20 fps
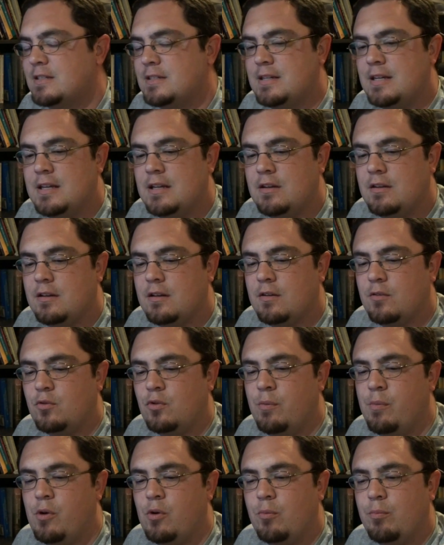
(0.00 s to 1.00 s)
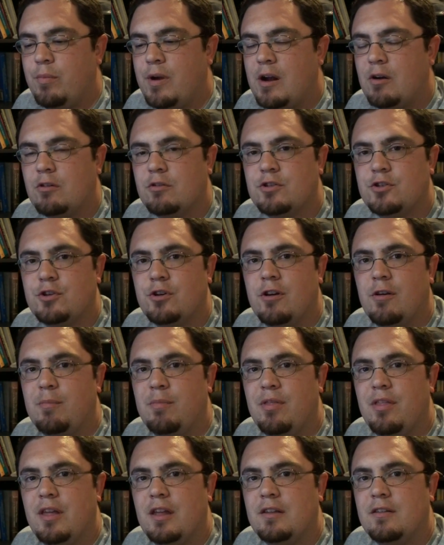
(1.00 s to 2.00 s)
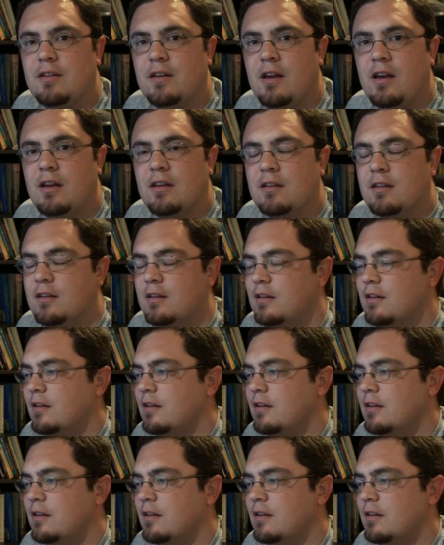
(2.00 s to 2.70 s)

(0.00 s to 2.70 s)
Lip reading: X10 remote power strip that